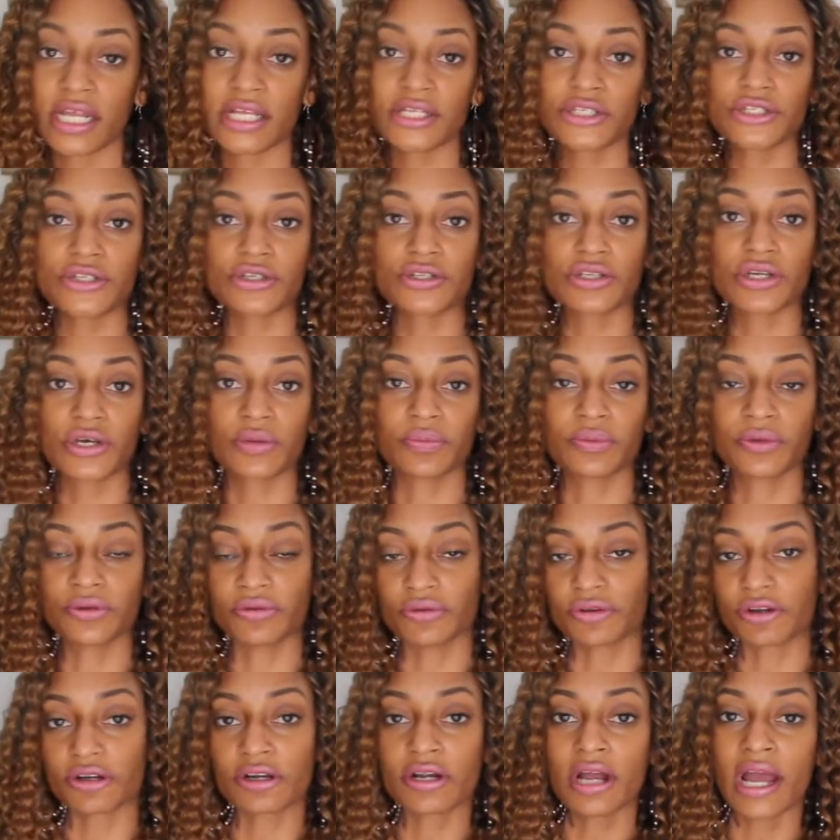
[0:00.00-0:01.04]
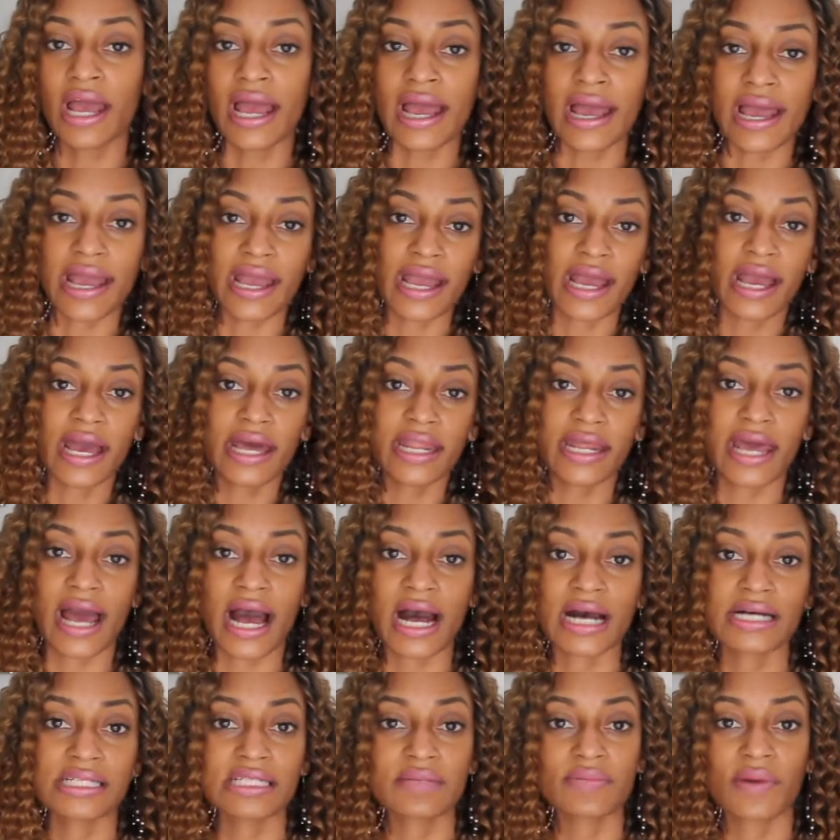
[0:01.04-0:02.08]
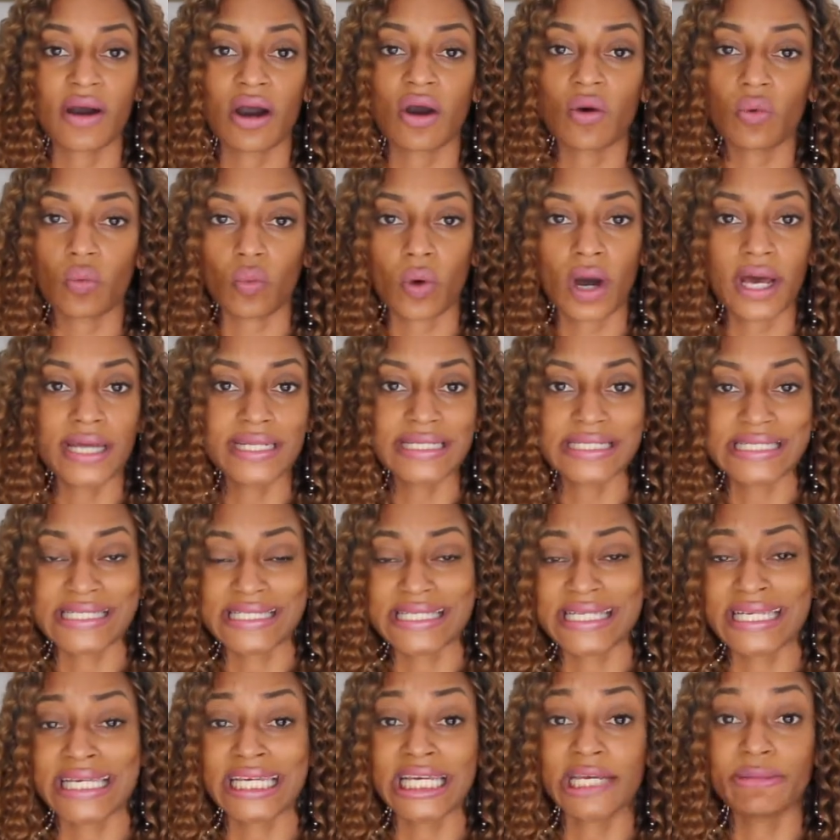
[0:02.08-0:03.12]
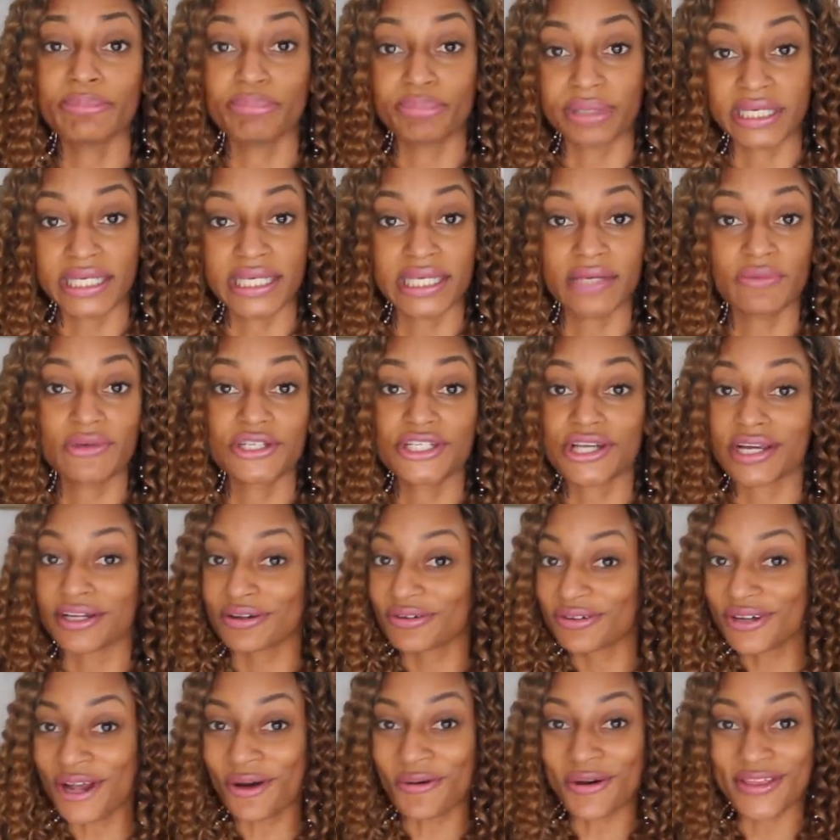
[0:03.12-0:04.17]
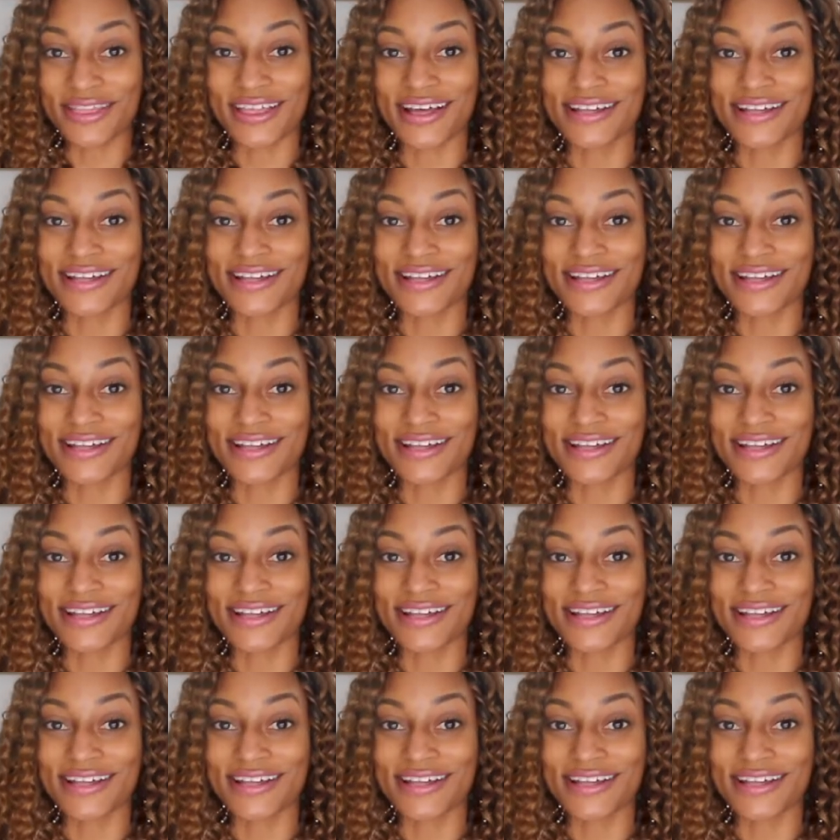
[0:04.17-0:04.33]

into the computer and it has about 1 TB, which I don't know what